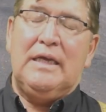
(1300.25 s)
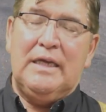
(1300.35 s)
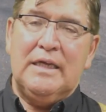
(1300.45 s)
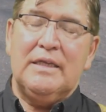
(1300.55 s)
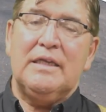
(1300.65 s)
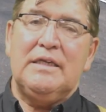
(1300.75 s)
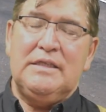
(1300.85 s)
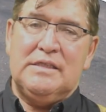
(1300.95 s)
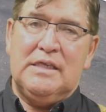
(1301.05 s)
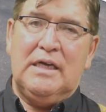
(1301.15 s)
In the
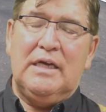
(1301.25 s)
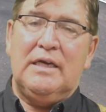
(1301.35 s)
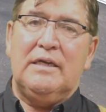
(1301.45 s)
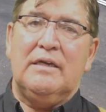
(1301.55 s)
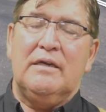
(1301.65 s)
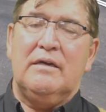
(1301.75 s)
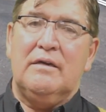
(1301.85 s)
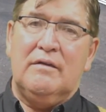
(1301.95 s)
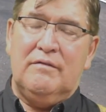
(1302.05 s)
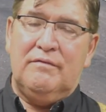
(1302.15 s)
design
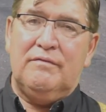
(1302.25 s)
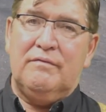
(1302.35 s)
of